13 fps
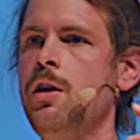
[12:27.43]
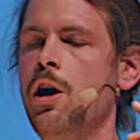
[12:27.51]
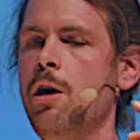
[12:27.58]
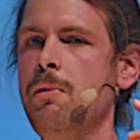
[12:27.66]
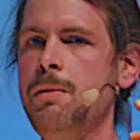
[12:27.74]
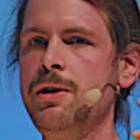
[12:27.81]

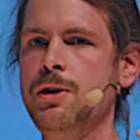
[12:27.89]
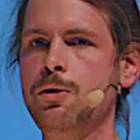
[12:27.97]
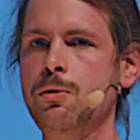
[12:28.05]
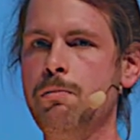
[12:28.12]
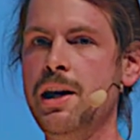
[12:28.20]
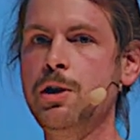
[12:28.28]
Or maybe
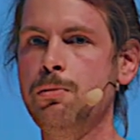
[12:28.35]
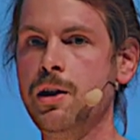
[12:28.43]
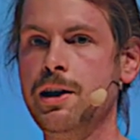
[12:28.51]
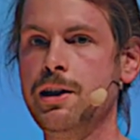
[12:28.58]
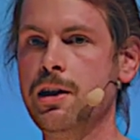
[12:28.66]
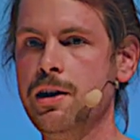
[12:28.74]
you
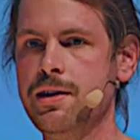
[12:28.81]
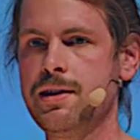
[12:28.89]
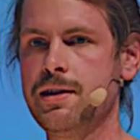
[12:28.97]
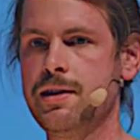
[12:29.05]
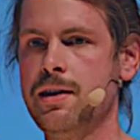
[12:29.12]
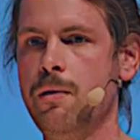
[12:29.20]
manipulate a
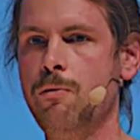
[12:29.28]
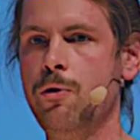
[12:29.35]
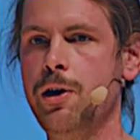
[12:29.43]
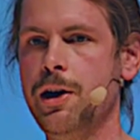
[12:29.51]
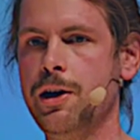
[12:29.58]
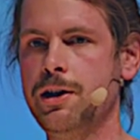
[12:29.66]
list
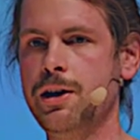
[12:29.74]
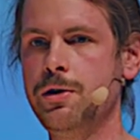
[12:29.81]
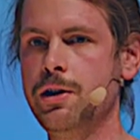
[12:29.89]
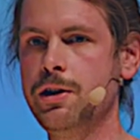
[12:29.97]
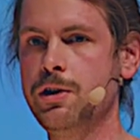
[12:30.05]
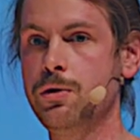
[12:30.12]
somewhere, and then
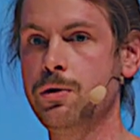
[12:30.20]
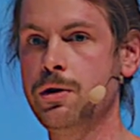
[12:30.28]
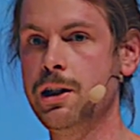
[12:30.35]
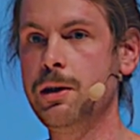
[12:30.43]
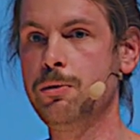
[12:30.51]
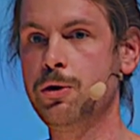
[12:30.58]
you need to
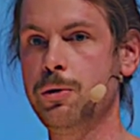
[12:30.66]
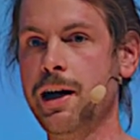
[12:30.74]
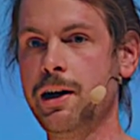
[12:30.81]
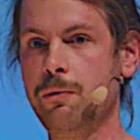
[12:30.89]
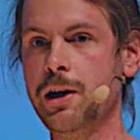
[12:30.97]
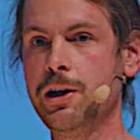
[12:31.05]
keep
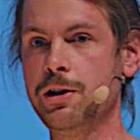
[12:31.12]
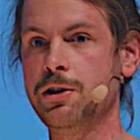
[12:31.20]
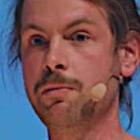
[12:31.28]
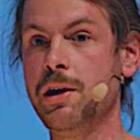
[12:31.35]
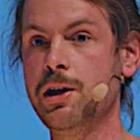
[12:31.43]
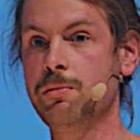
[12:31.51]
track where did
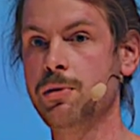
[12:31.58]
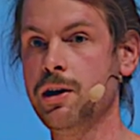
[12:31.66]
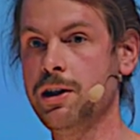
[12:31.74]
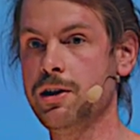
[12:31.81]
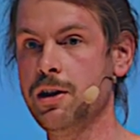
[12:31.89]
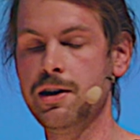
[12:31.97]
you
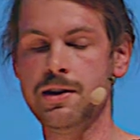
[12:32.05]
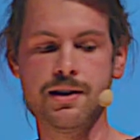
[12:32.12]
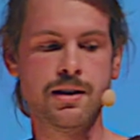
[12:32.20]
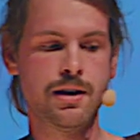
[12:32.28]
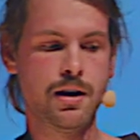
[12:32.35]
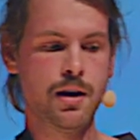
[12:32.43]
manipulate the
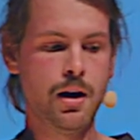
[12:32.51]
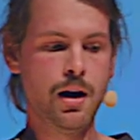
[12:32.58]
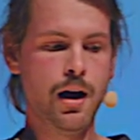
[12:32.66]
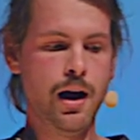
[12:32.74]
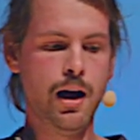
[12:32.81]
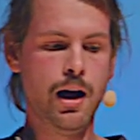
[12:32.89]
list.
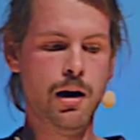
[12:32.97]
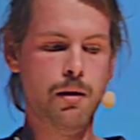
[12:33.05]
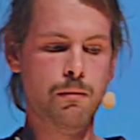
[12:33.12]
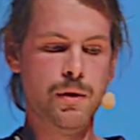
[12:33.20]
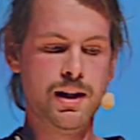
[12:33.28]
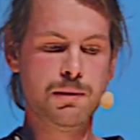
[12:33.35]

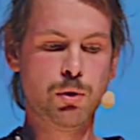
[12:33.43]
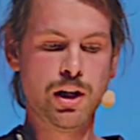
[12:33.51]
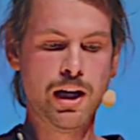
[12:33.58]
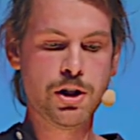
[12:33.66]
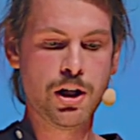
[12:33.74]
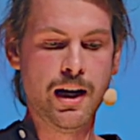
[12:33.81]
Um, it's
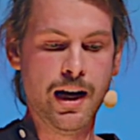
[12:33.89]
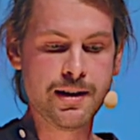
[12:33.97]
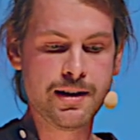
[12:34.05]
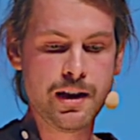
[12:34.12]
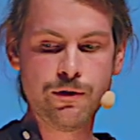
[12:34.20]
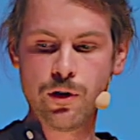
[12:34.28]
potentially
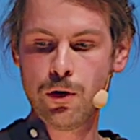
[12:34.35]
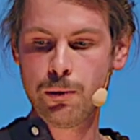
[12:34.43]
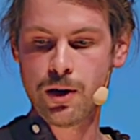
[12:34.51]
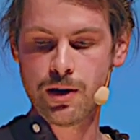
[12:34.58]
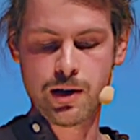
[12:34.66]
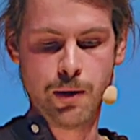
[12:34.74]
unsafe code
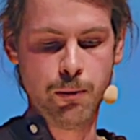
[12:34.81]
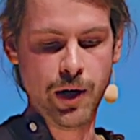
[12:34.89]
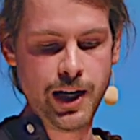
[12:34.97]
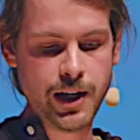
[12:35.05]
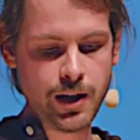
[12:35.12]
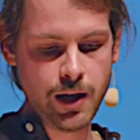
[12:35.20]
because it can
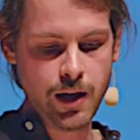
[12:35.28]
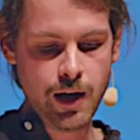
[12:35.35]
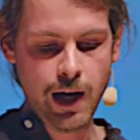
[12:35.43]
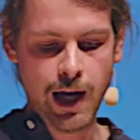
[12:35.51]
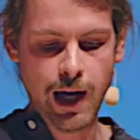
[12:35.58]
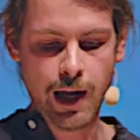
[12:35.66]
break,
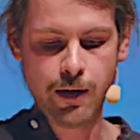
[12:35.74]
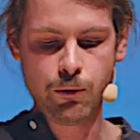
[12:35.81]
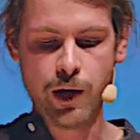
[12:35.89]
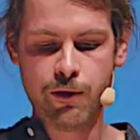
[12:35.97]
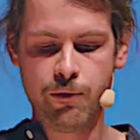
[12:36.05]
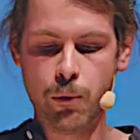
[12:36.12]
and
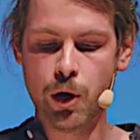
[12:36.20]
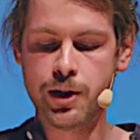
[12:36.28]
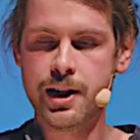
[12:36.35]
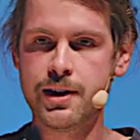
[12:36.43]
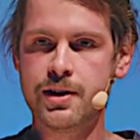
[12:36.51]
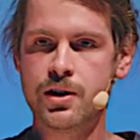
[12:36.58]
we have more
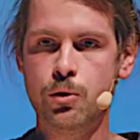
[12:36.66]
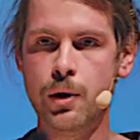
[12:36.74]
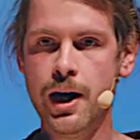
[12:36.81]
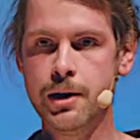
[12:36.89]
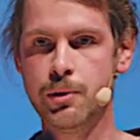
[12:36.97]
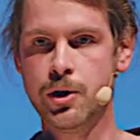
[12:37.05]
tests to
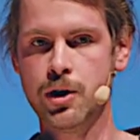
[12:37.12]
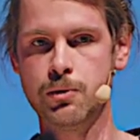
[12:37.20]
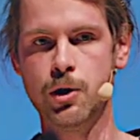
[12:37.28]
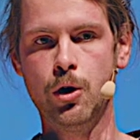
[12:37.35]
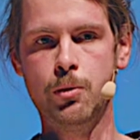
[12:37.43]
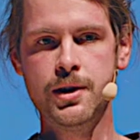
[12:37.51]
write because
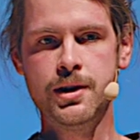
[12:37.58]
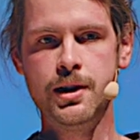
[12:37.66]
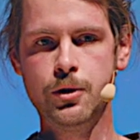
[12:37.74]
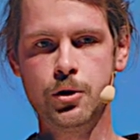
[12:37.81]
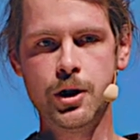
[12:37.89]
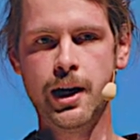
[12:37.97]
we always
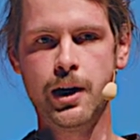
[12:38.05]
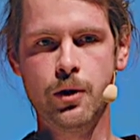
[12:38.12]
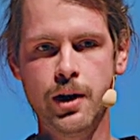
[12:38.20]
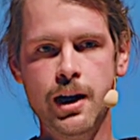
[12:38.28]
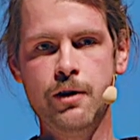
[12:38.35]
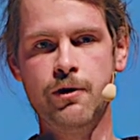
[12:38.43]
need to check,
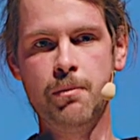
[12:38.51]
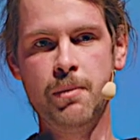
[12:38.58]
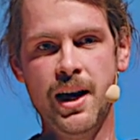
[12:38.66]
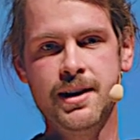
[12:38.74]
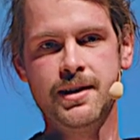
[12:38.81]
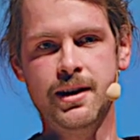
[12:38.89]
okay, if I
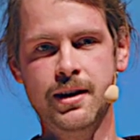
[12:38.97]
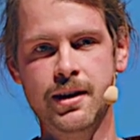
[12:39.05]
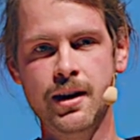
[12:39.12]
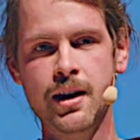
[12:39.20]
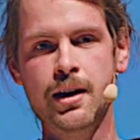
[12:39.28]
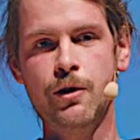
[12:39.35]
pass
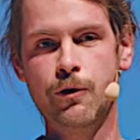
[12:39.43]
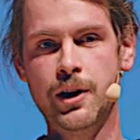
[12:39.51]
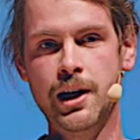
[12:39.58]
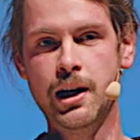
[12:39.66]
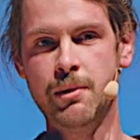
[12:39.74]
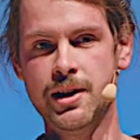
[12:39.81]
in
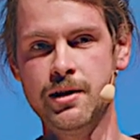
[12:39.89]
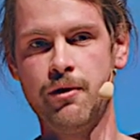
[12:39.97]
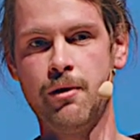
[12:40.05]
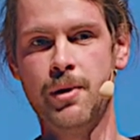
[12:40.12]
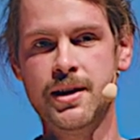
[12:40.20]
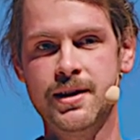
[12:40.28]
three elements,
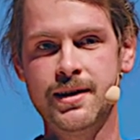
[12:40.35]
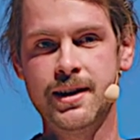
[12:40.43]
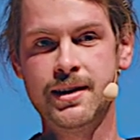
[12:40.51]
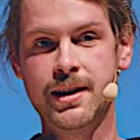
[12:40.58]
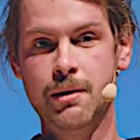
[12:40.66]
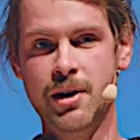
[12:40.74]
if I pass in
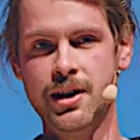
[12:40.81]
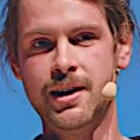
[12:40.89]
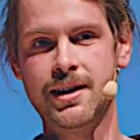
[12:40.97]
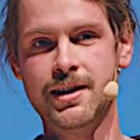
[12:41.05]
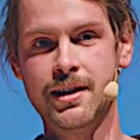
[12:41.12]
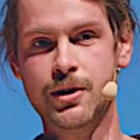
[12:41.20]
six elements,
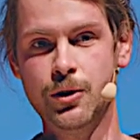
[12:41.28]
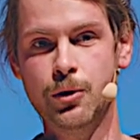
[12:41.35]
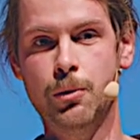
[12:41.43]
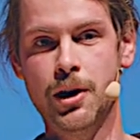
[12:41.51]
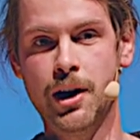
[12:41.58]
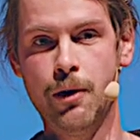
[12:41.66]
does it
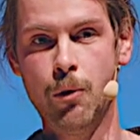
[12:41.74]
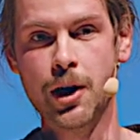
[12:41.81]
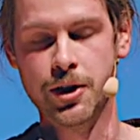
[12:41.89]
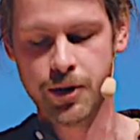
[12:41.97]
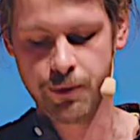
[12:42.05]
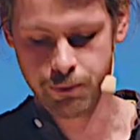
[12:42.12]
do what I
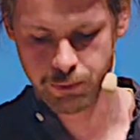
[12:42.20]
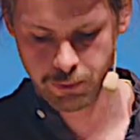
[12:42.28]
want?